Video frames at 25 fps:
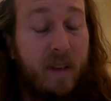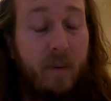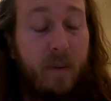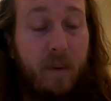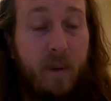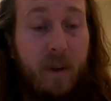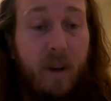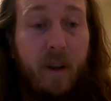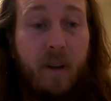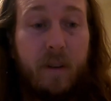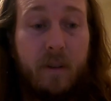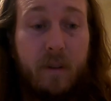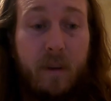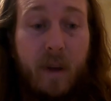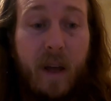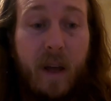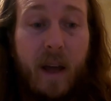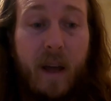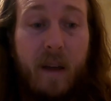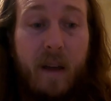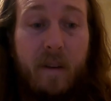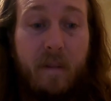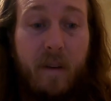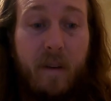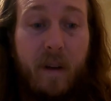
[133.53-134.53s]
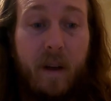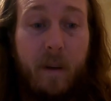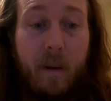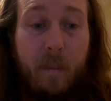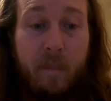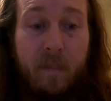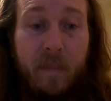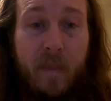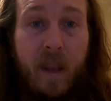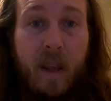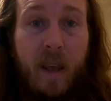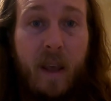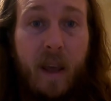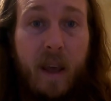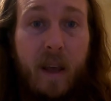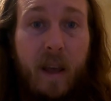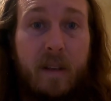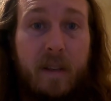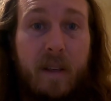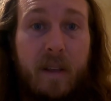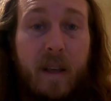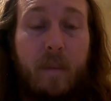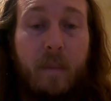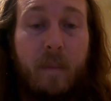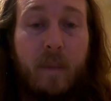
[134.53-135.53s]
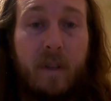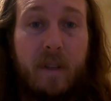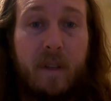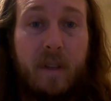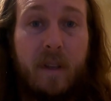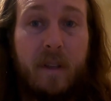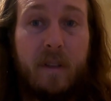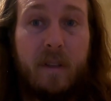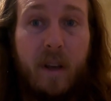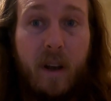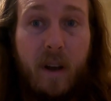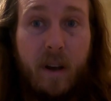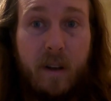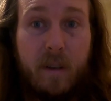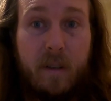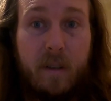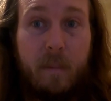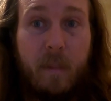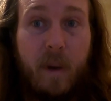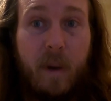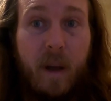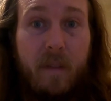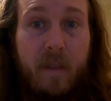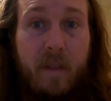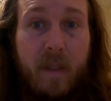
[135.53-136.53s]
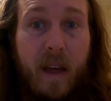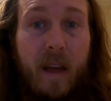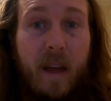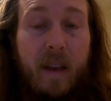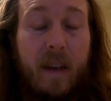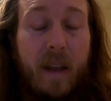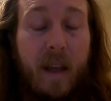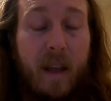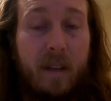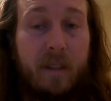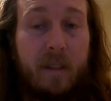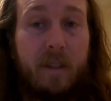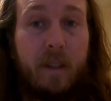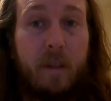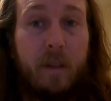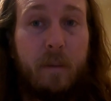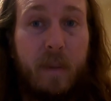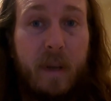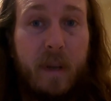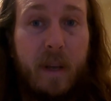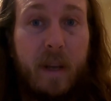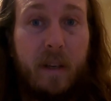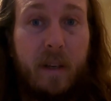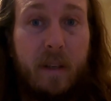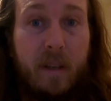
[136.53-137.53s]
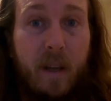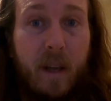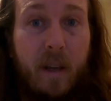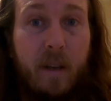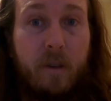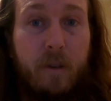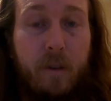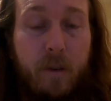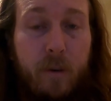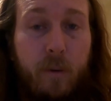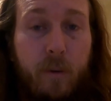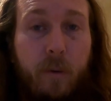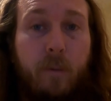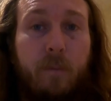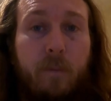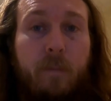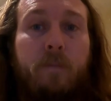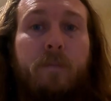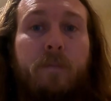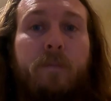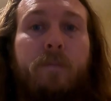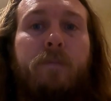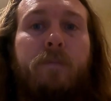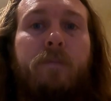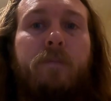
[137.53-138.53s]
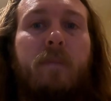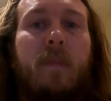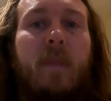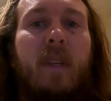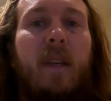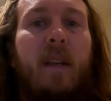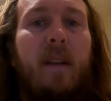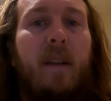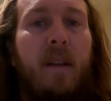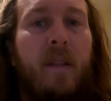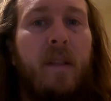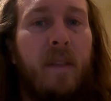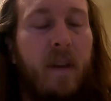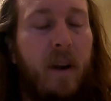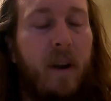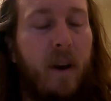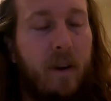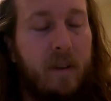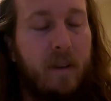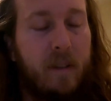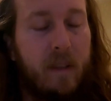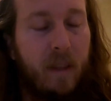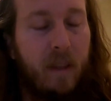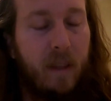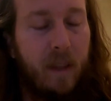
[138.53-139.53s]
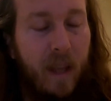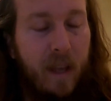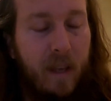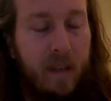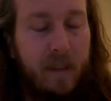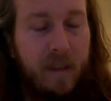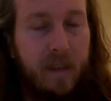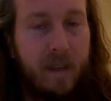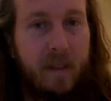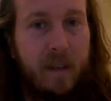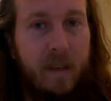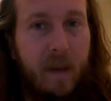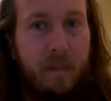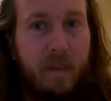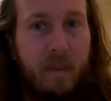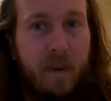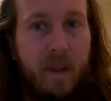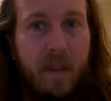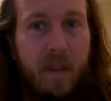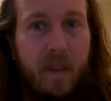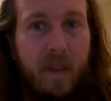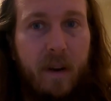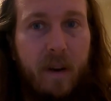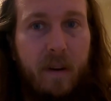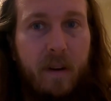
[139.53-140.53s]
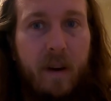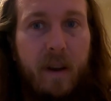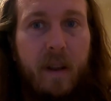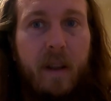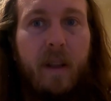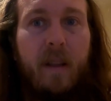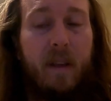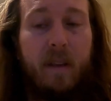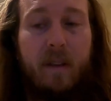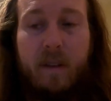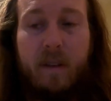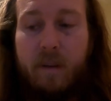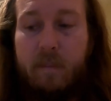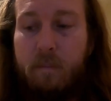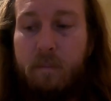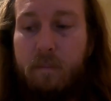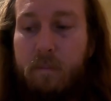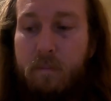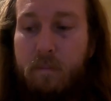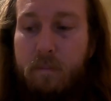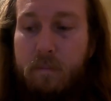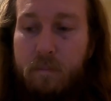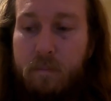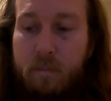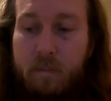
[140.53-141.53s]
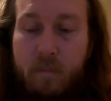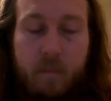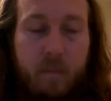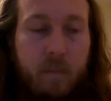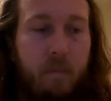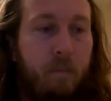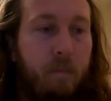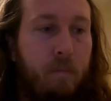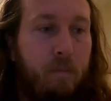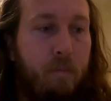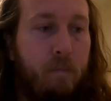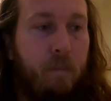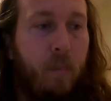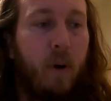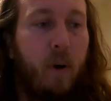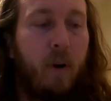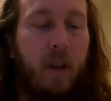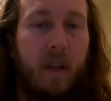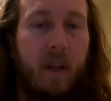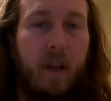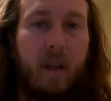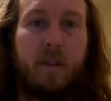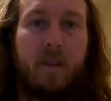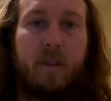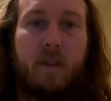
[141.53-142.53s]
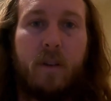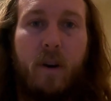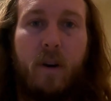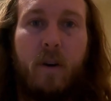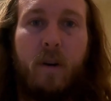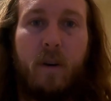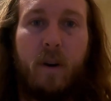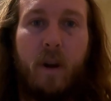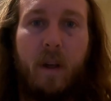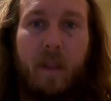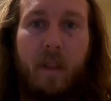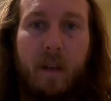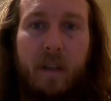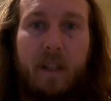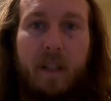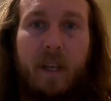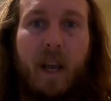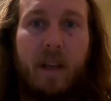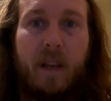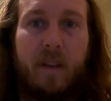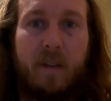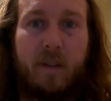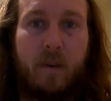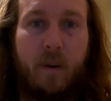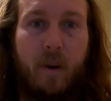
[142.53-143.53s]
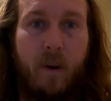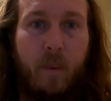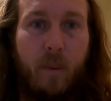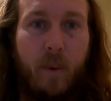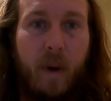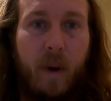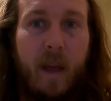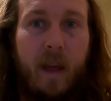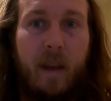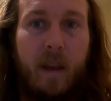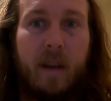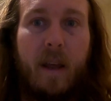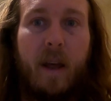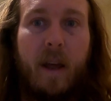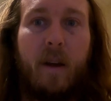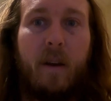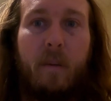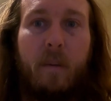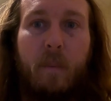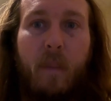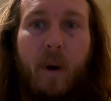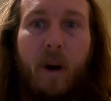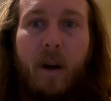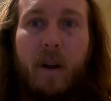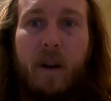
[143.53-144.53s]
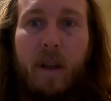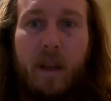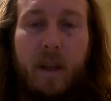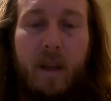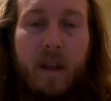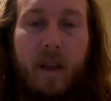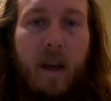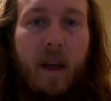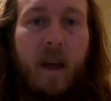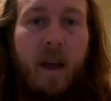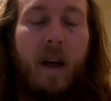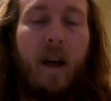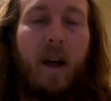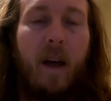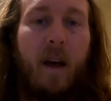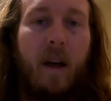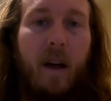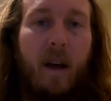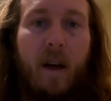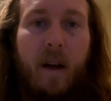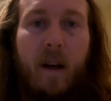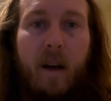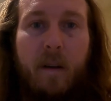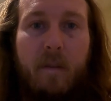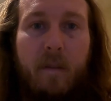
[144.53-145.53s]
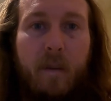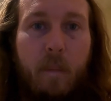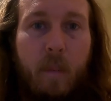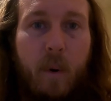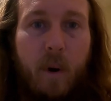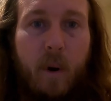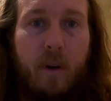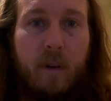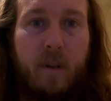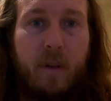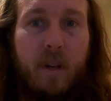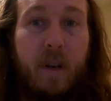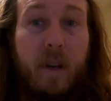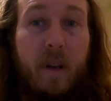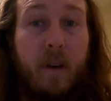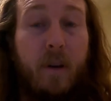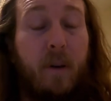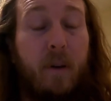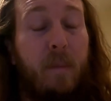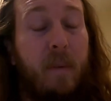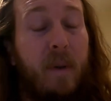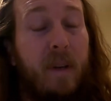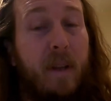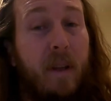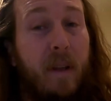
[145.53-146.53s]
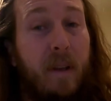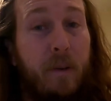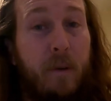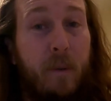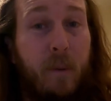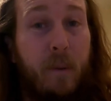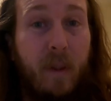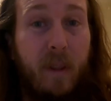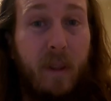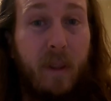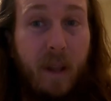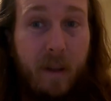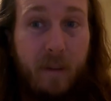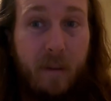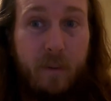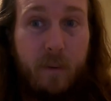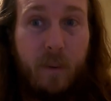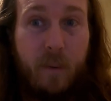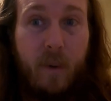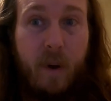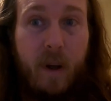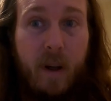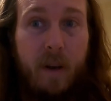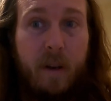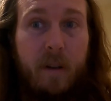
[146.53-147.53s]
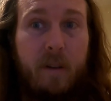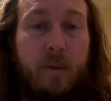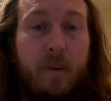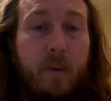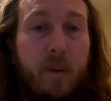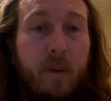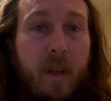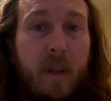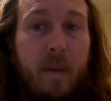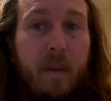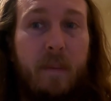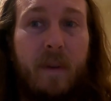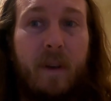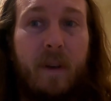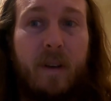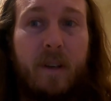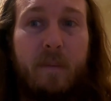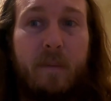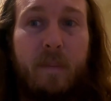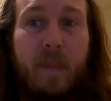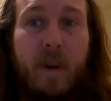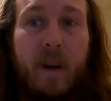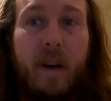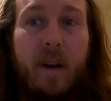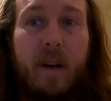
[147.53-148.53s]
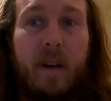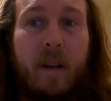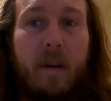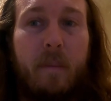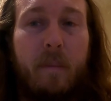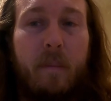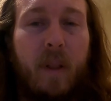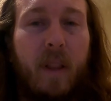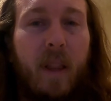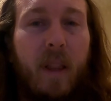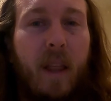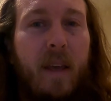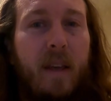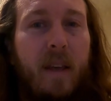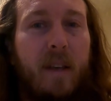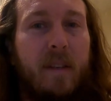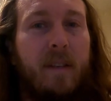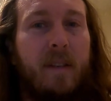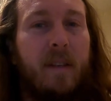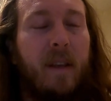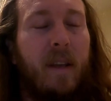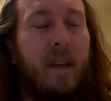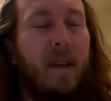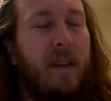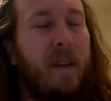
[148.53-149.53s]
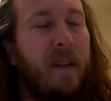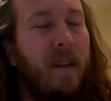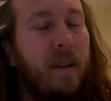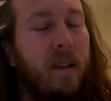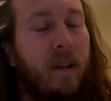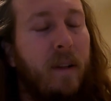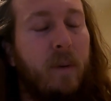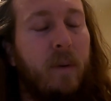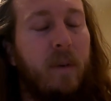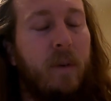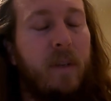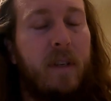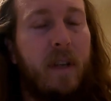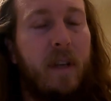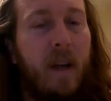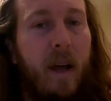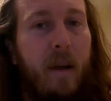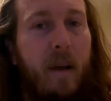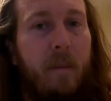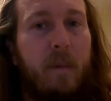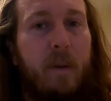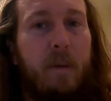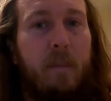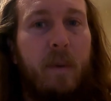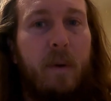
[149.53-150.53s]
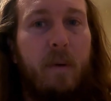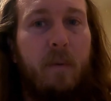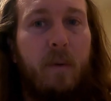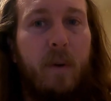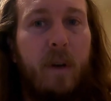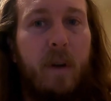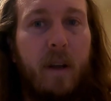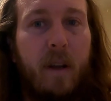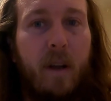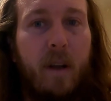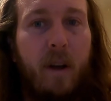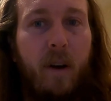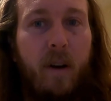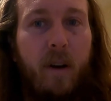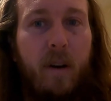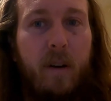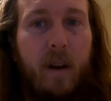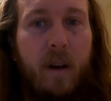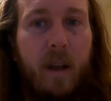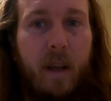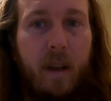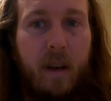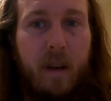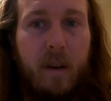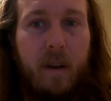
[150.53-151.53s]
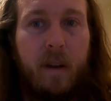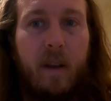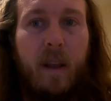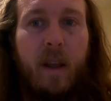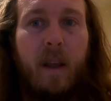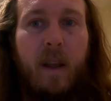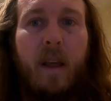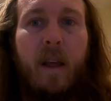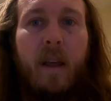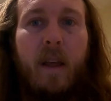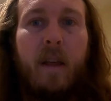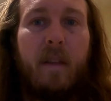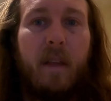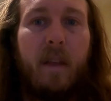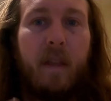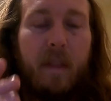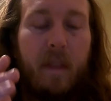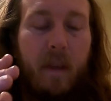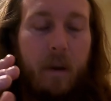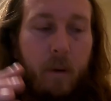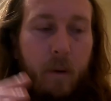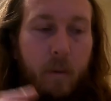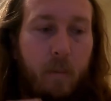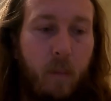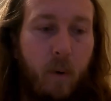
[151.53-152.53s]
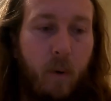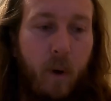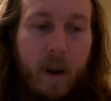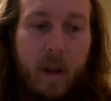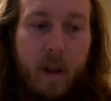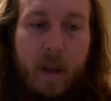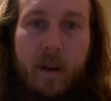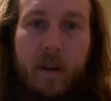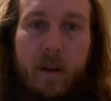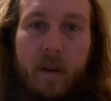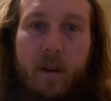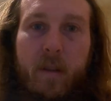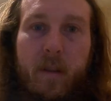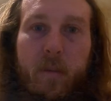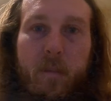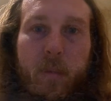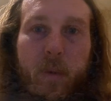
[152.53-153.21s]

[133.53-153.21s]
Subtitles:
and we also have examples in the sagas about that actually being done too. There is a less accepted theory. This putting a stone on the chest or weighing down a body of a person, it could be done to a loved one to keep their spirit in place until it was time to be reincarnated. Then they would break into the